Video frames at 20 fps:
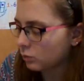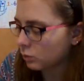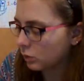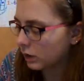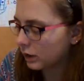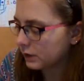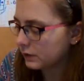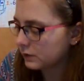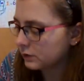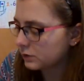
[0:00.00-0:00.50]

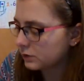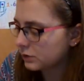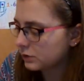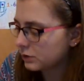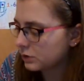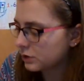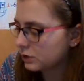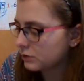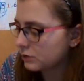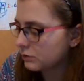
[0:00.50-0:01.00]
1,
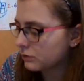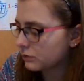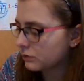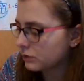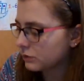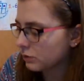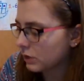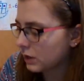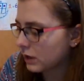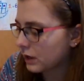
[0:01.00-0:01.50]
2,
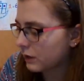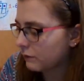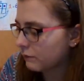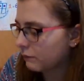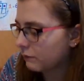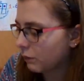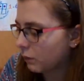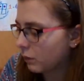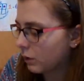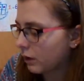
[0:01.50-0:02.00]
3,
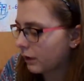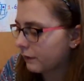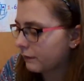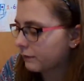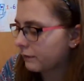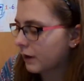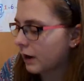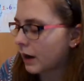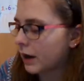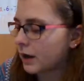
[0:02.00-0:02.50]
4,
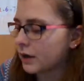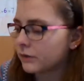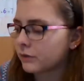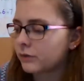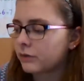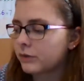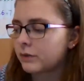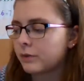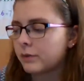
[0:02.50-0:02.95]
5.